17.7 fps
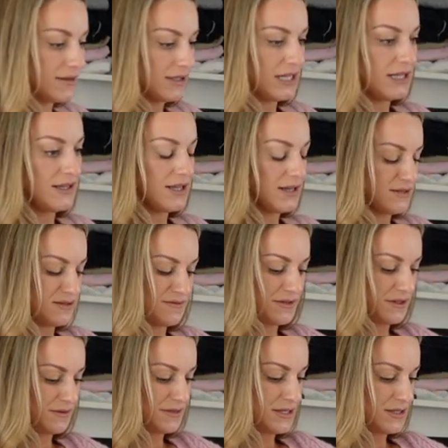It is a
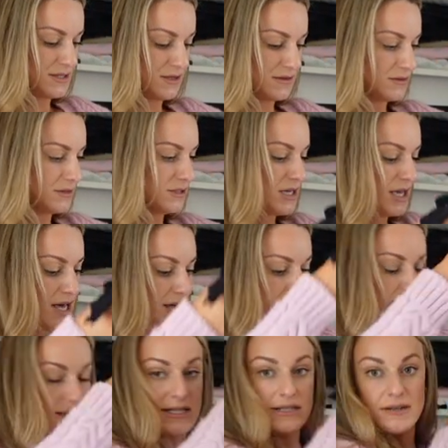few years old.
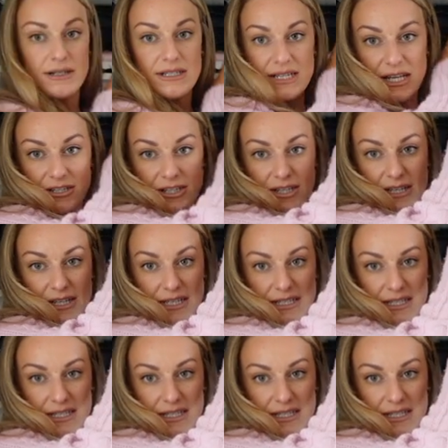This one is actually this